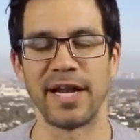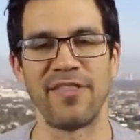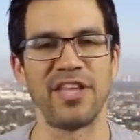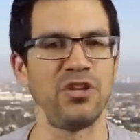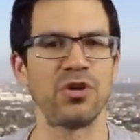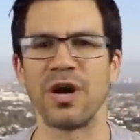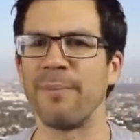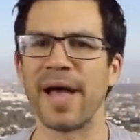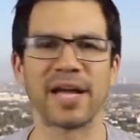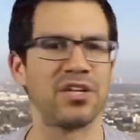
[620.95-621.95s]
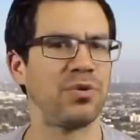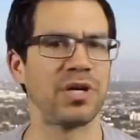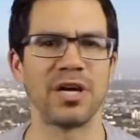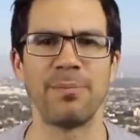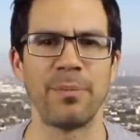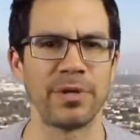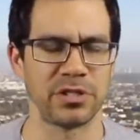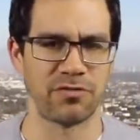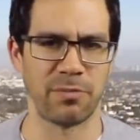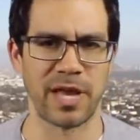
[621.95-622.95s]
And then you come back to it a couple
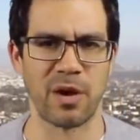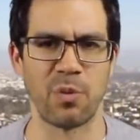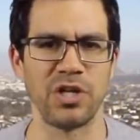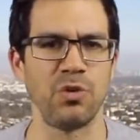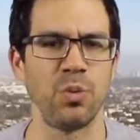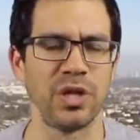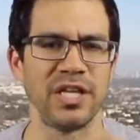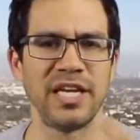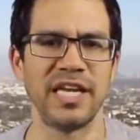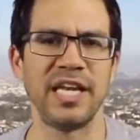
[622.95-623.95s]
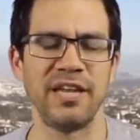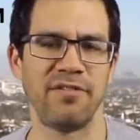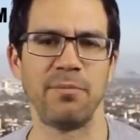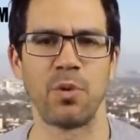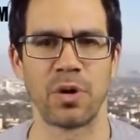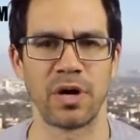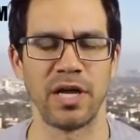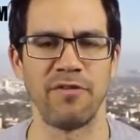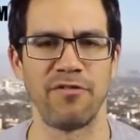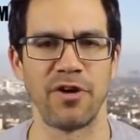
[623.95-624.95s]
months from now when you really need even more
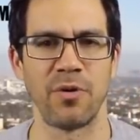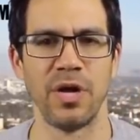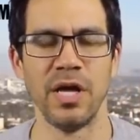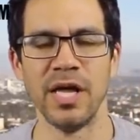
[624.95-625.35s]
info.